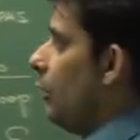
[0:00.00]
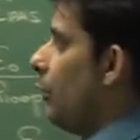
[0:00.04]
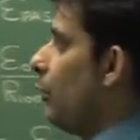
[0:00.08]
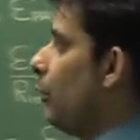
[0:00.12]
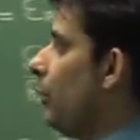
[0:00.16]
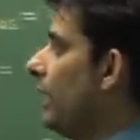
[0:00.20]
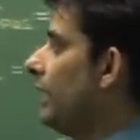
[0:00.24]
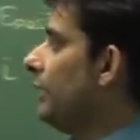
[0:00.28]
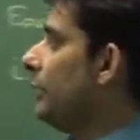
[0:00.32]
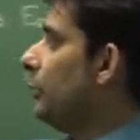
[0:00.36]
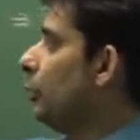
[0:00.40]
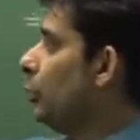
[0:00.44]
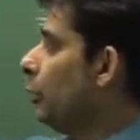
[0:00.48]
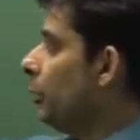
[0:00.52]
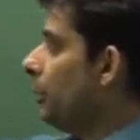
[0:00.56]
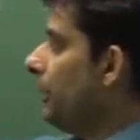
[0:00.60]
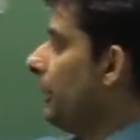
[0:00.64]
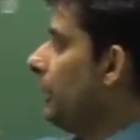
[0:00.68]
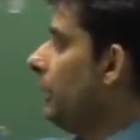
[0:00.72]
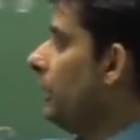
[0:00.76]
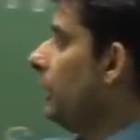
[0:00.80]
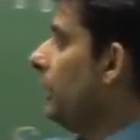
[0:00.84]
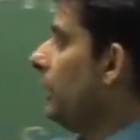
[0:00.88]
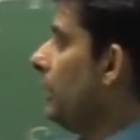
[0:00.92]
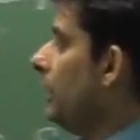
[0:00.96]
one loop
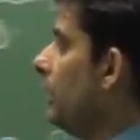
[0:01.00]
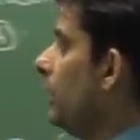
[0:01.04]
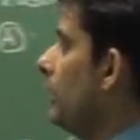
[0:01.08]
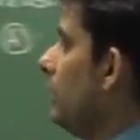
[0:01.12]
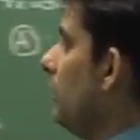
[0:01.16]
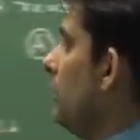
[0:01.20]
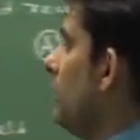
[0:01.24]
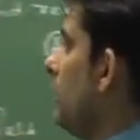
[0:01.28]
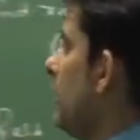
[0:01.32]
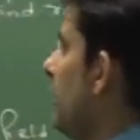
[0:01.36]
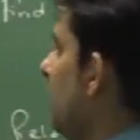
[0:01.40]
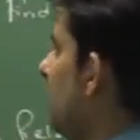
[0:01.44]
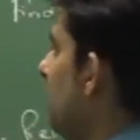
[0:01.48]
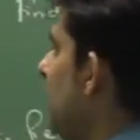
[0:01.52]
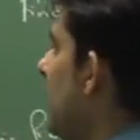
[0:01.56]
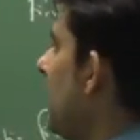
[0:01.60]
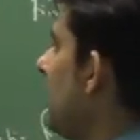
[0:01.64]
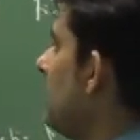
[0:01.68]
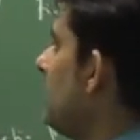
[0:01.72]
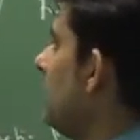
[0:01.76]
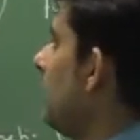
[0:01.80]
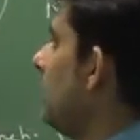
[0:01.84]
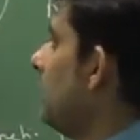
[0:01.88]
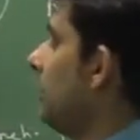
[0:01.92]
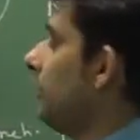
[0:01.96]
this
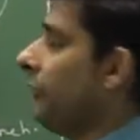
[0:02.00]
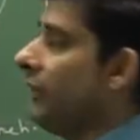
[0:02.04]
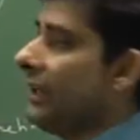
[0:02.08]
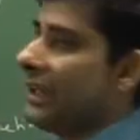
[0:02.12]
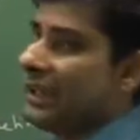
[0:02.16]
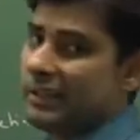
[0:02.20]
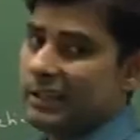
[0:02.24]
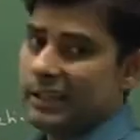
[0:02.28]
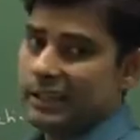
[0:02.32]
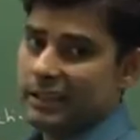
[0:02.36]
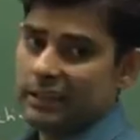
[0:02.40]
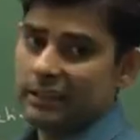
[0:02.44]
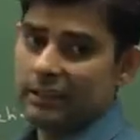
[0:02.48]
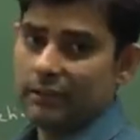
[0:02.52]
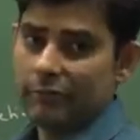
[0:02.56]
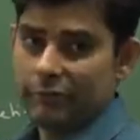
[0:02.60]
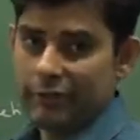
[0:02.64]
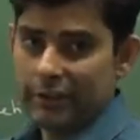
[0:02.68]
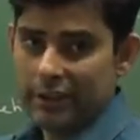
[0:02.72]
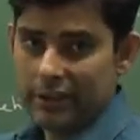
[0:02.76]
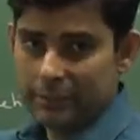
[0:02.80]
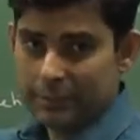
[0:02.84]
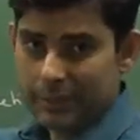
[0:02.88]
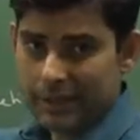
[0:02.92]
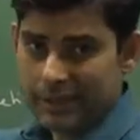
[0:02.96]
part where there is a
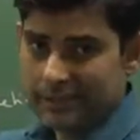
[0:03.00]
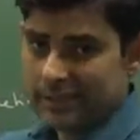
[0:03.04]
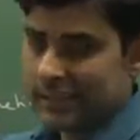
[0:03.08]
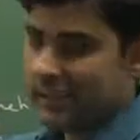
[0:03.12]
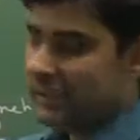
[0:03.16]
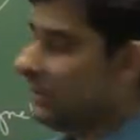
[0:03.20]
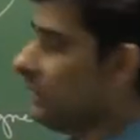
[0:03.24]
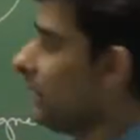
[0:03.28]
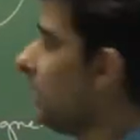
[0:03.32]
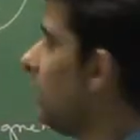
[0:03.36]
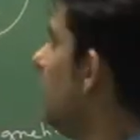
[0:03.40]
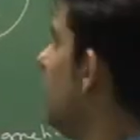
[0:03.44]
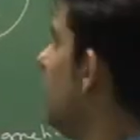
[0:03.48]
field present,